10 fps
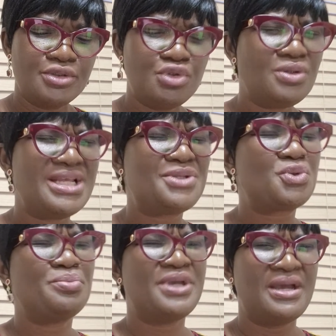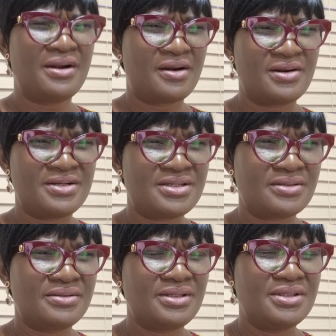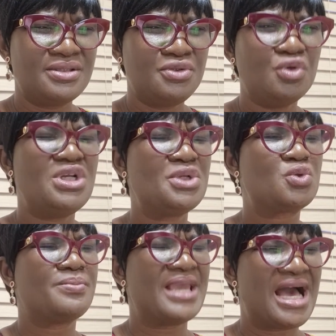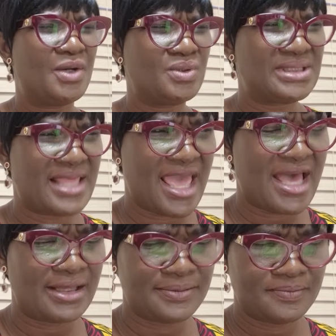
You need to be heard. You need to be out there.